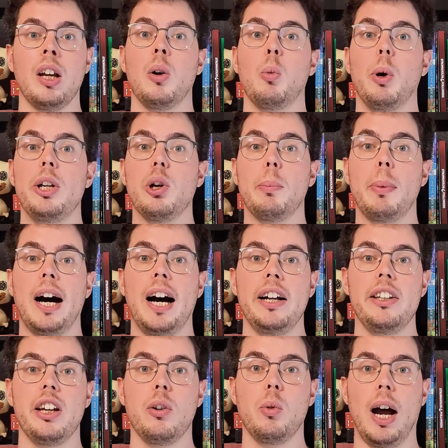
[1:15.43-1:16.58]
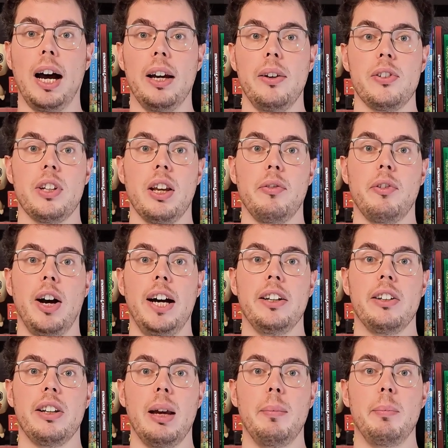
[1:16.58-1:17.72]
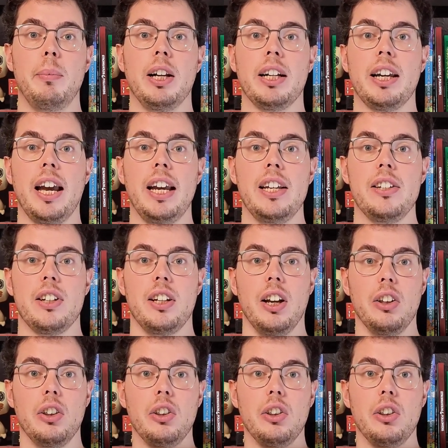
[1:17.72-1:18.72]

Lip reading: When your party arrives, they find a temple encased in a